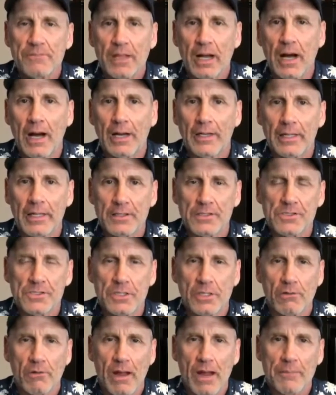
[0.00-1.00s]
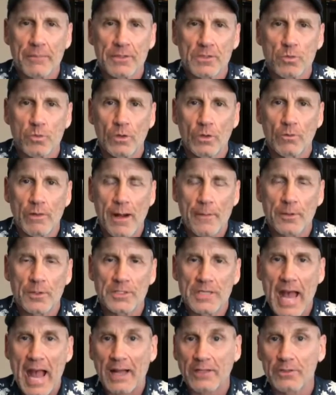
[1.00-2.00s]
On Instagram, it's Will
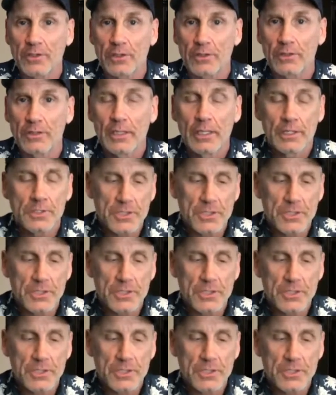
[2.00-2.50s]
Roberts Actor.